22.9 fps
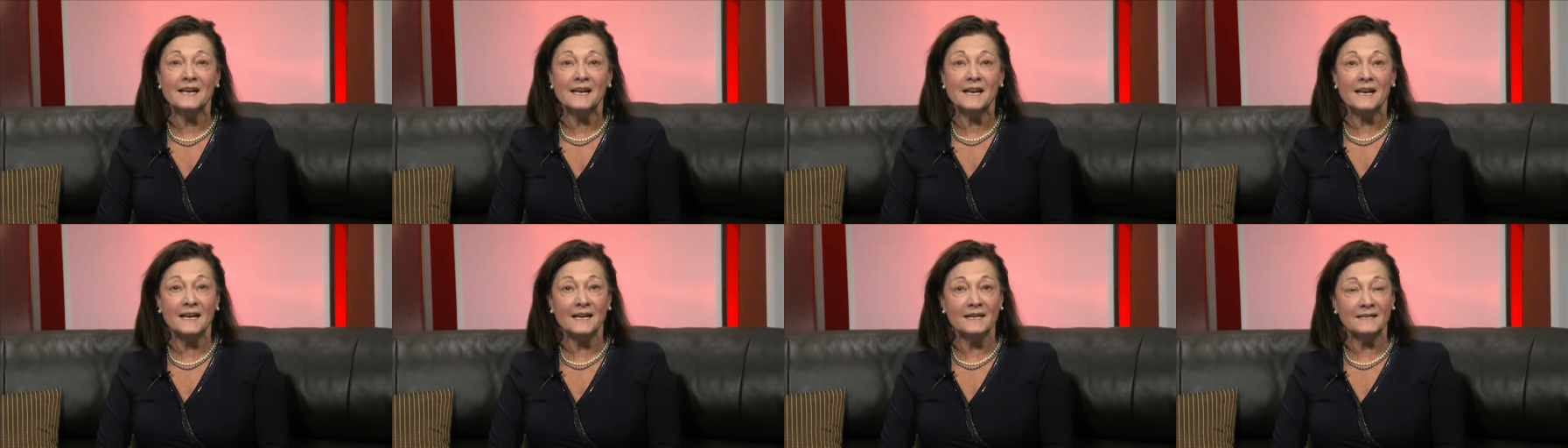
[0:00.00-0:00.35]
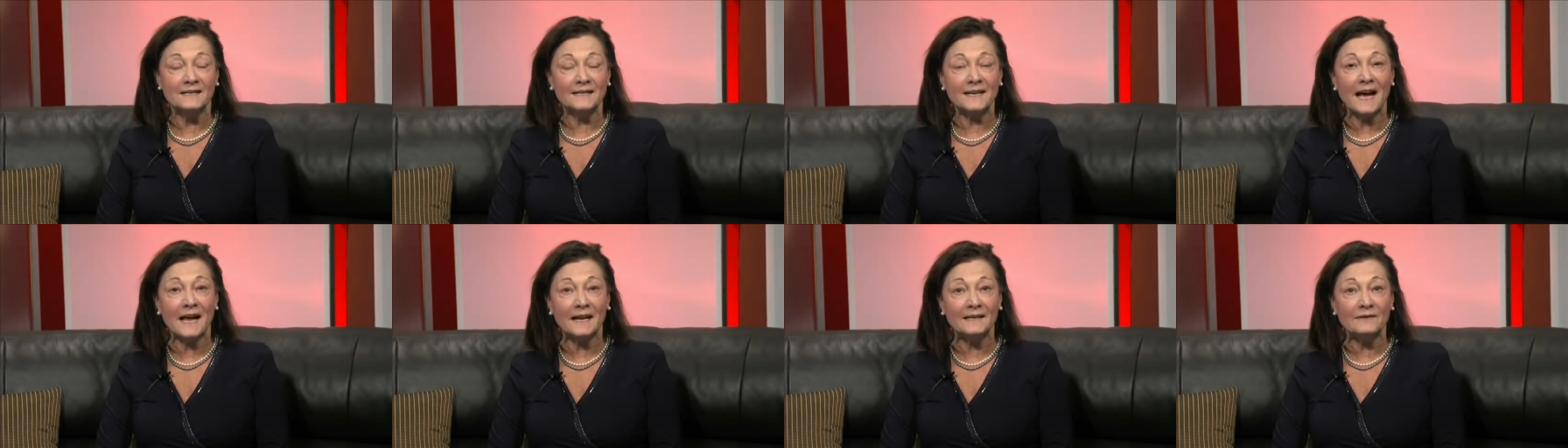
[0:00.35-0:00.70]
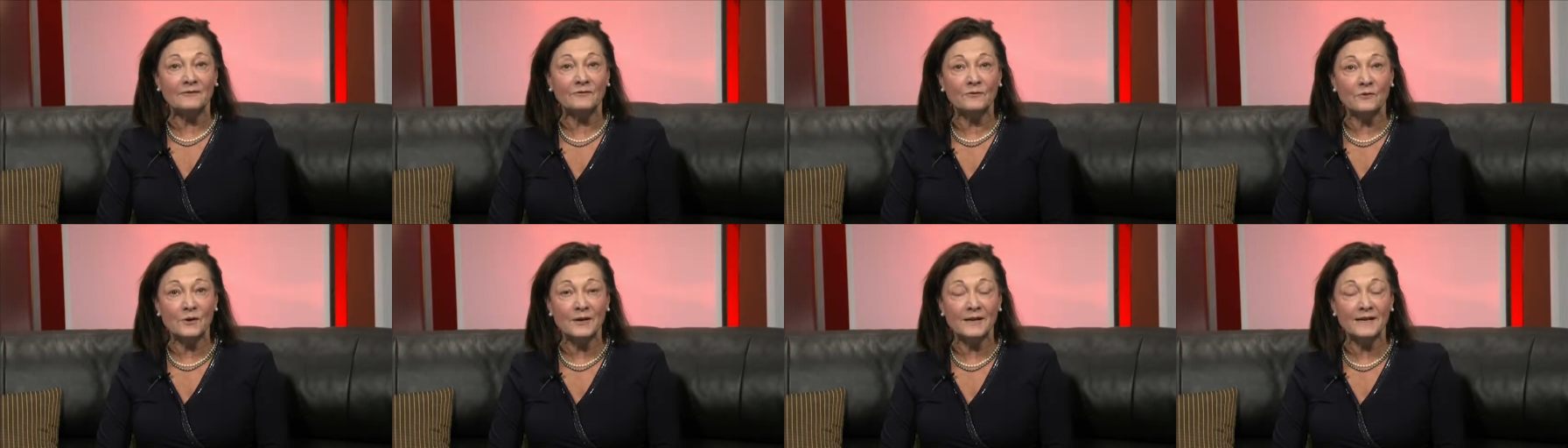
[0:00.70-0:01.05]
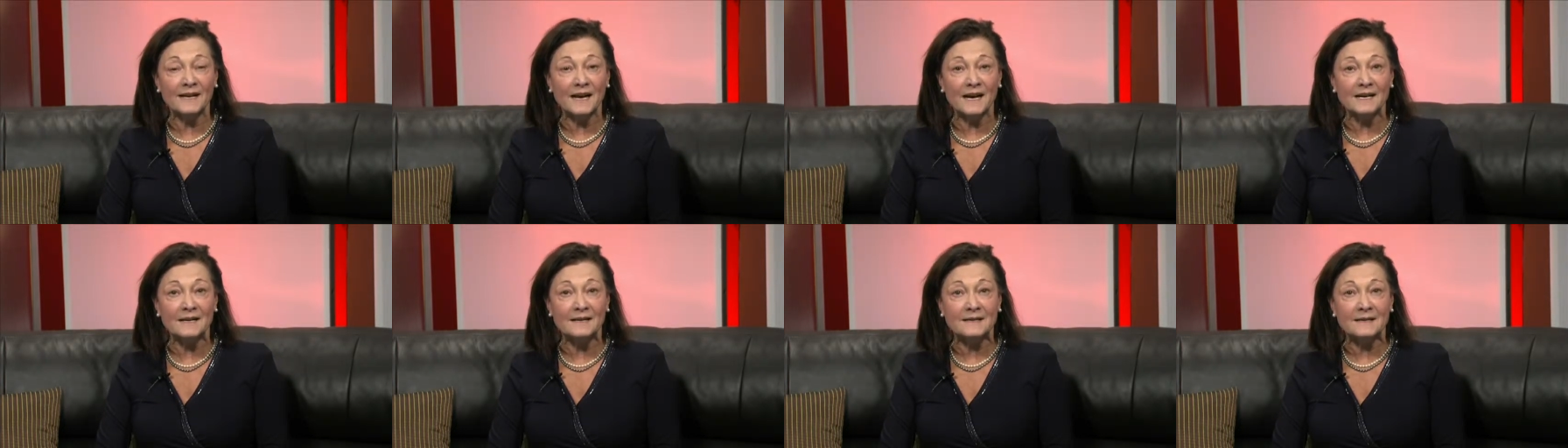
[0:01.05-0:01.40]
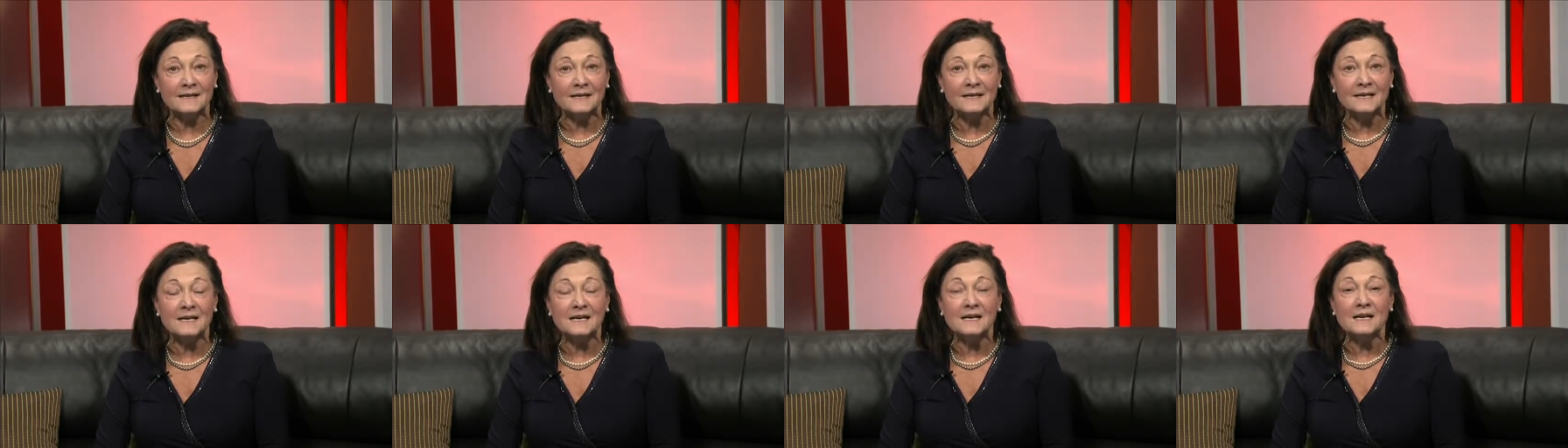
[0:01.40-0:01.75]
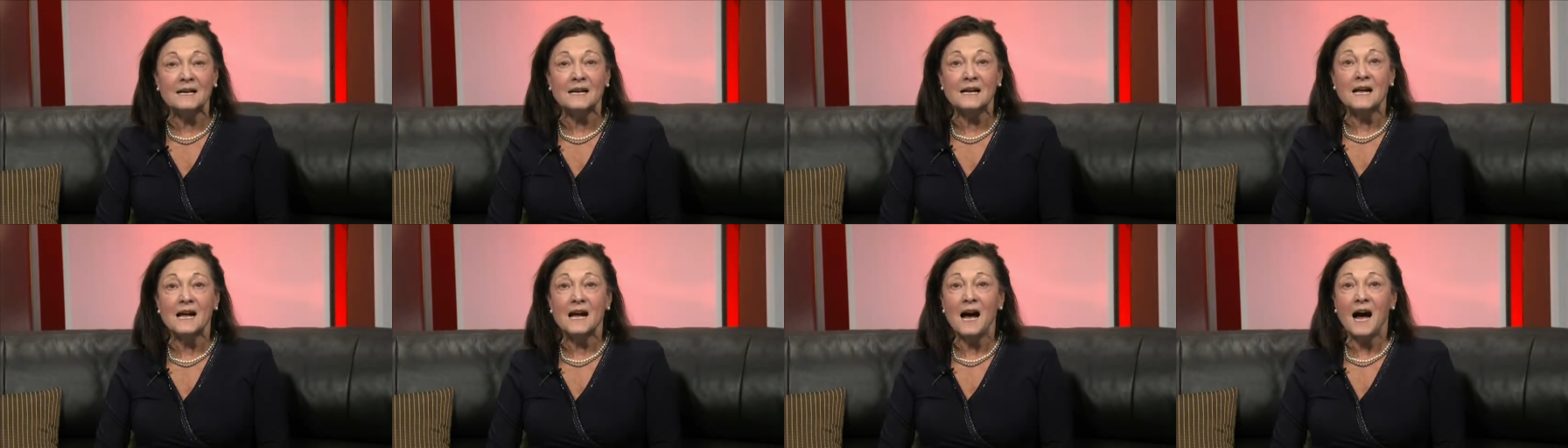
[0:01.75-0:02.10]
in California.
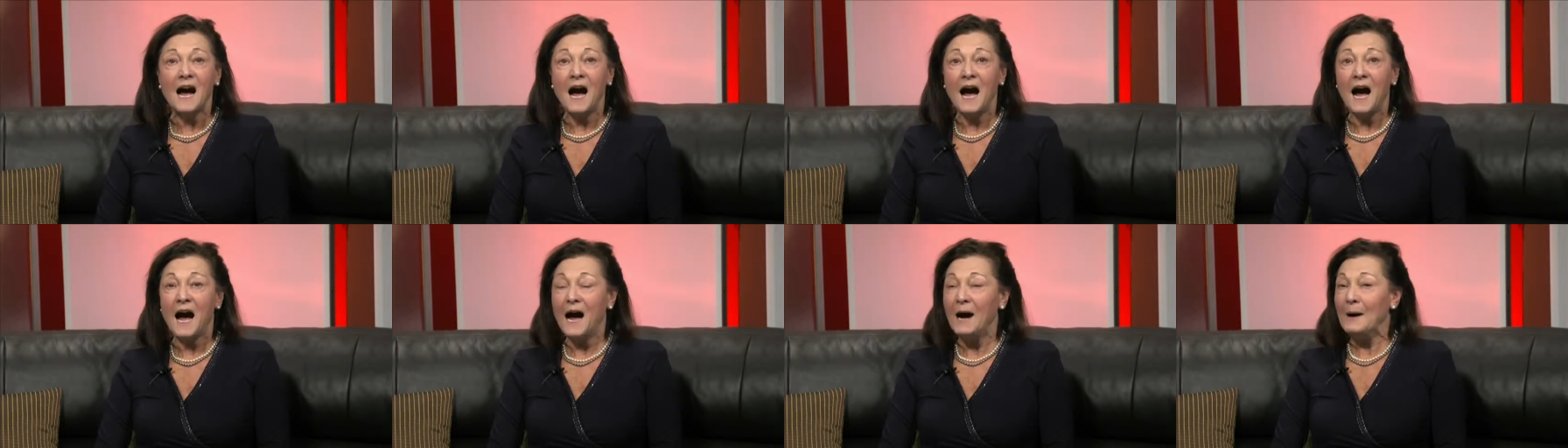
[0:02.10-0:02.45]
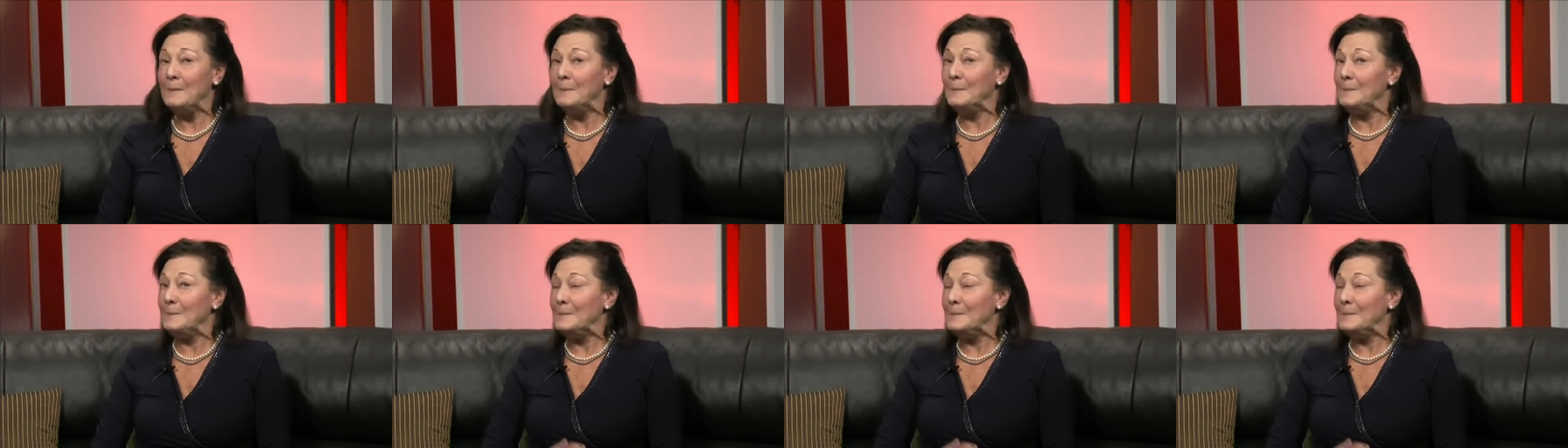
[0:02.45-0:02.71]
Uh,